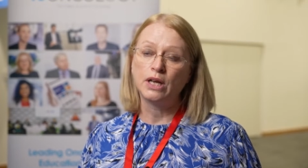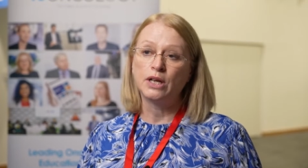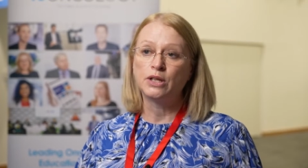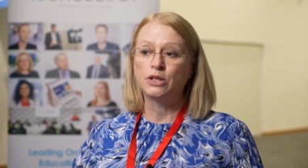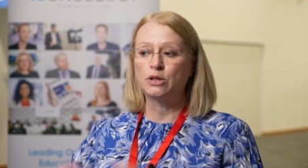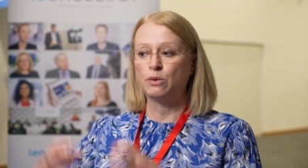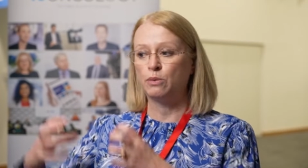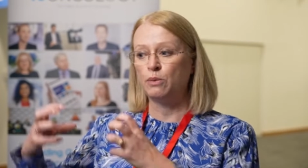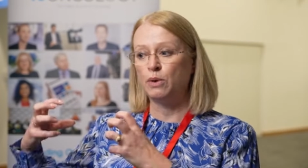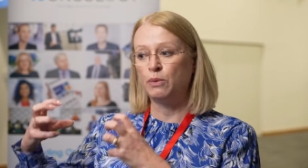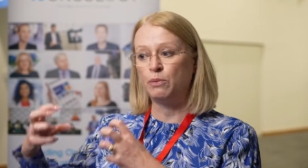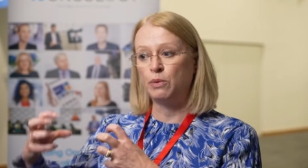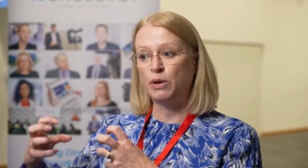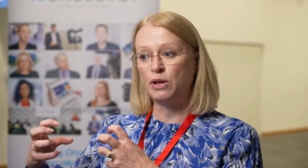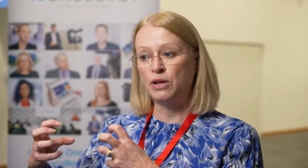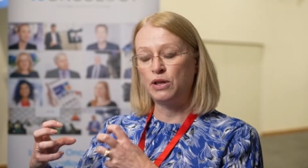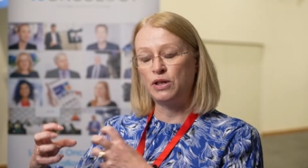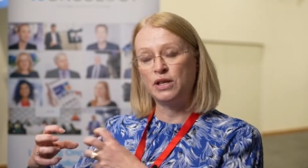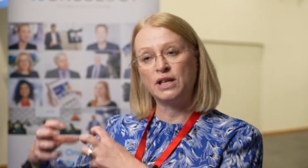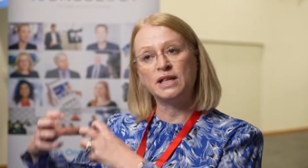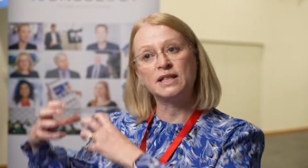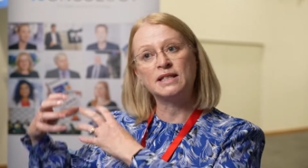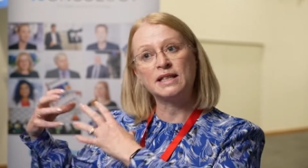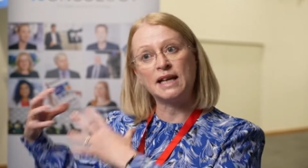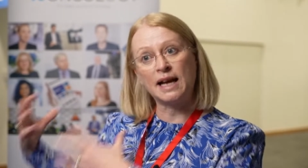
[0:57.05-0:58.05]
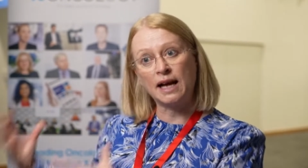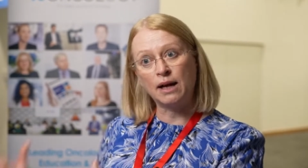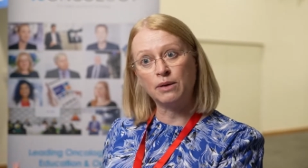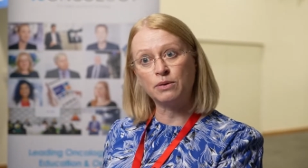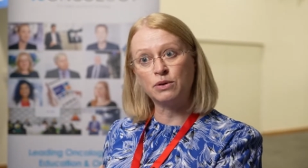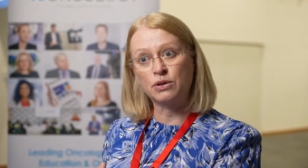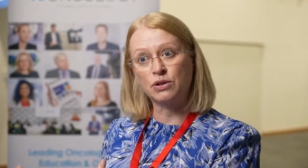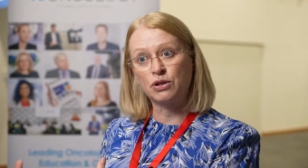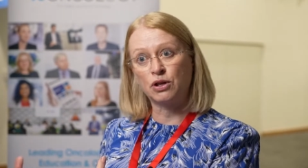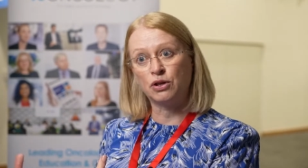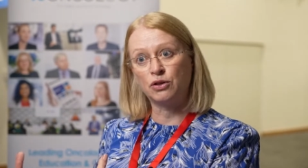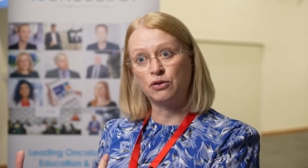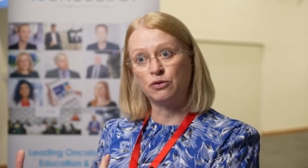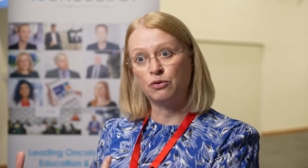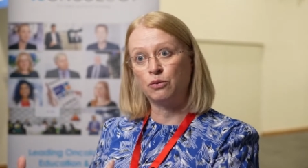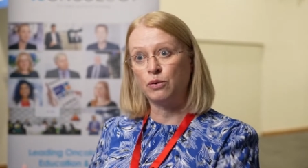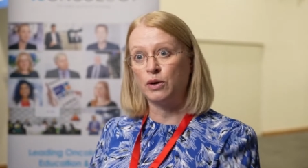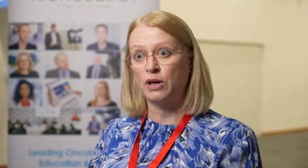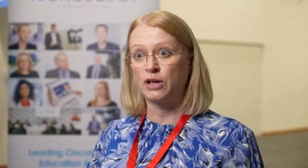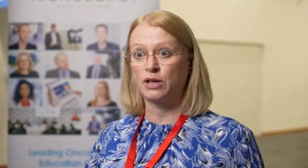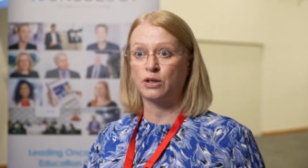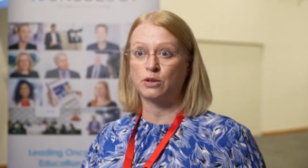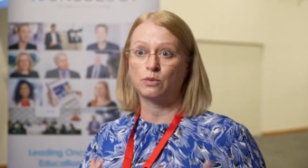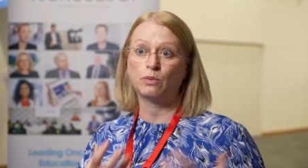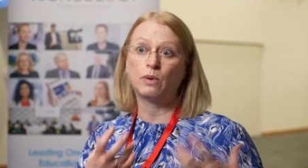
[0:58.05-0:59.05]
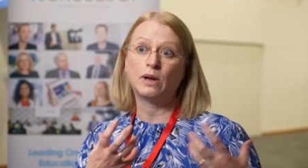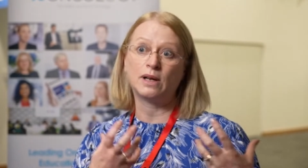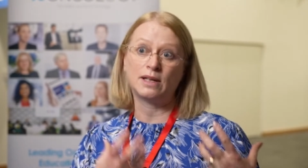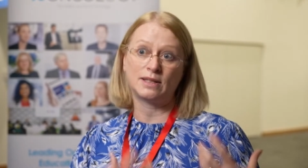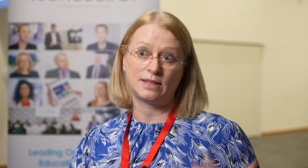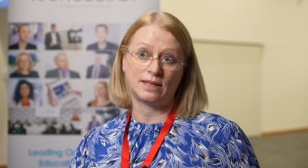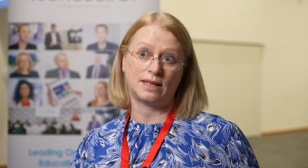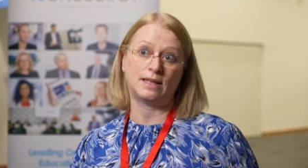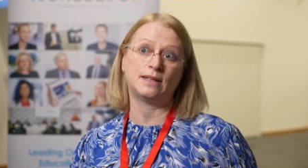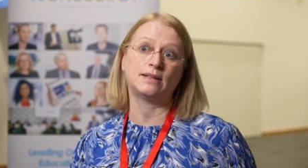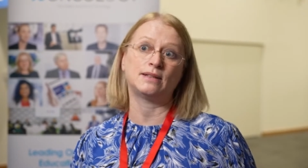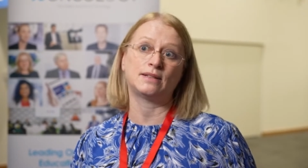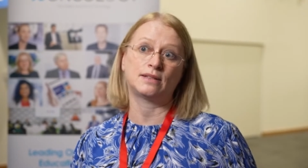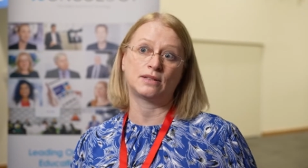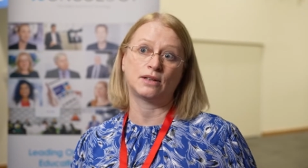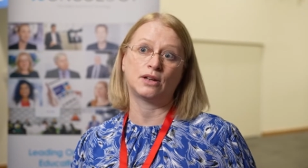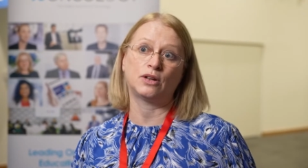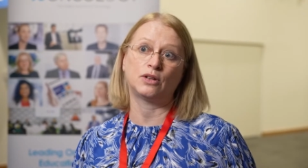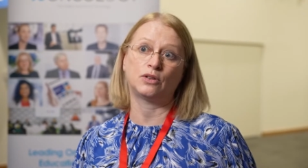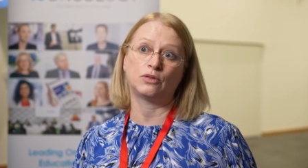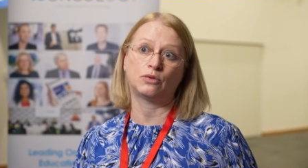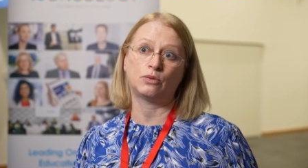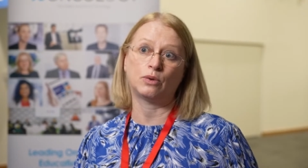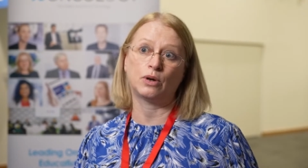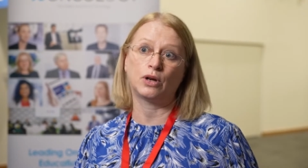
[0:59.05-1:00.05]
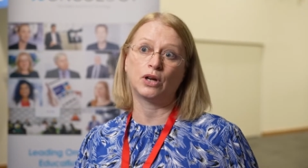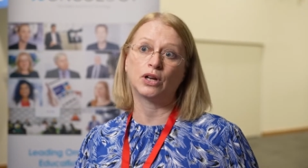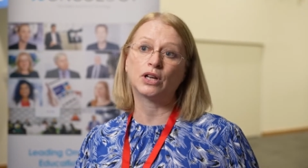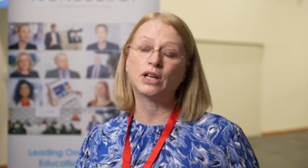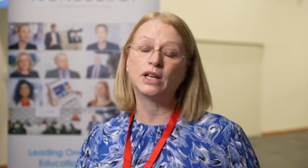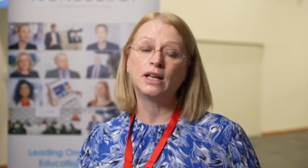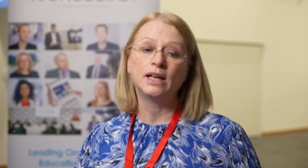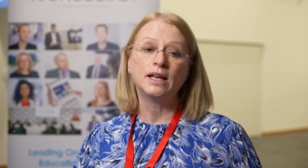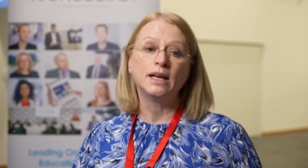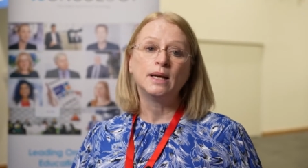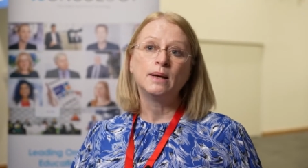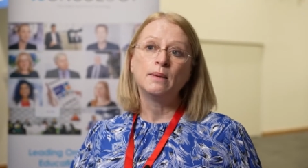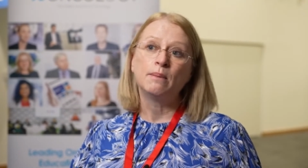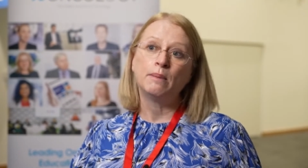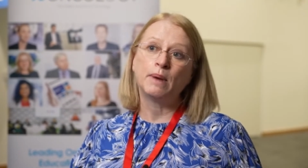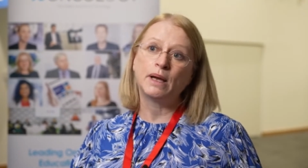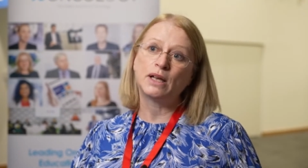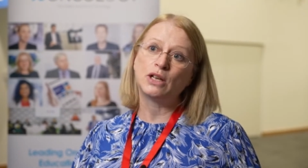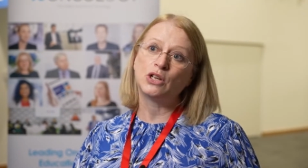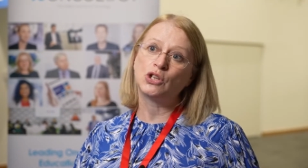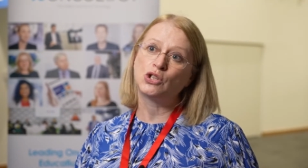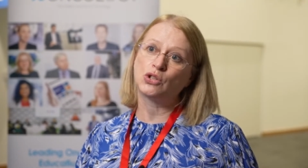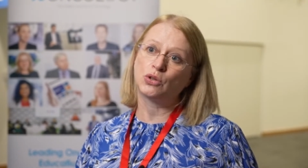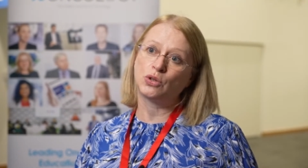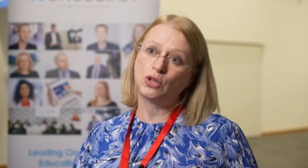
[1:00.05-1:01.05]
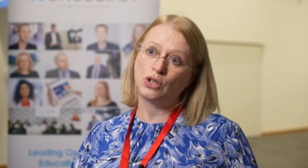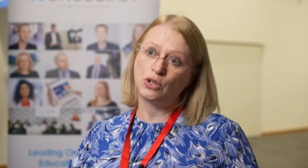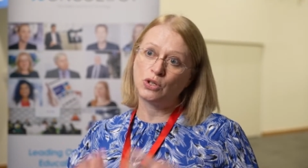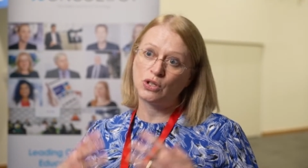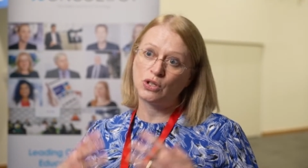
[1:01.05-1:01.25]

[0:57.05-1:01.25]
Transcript: So with things outside of work as well as inside of work, making sure that you